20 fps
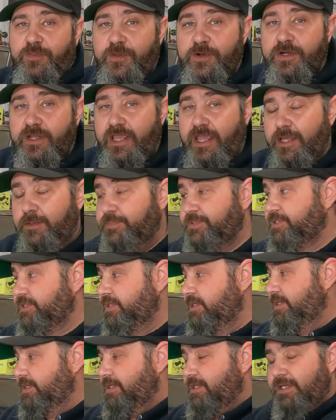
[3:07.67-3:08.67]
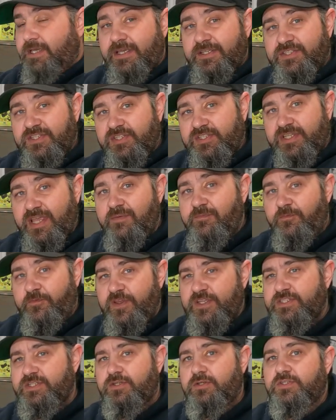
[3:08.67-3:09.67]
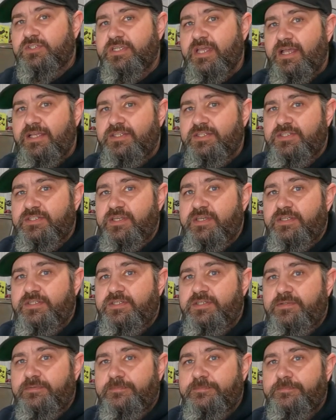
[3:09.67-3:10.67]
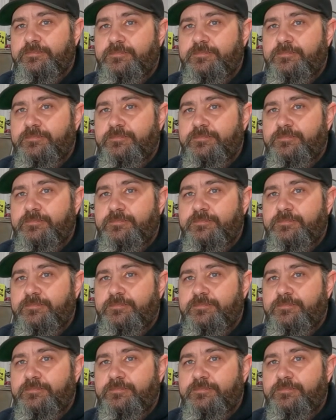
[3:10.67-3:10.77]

at 30 amps is the same physical size as this.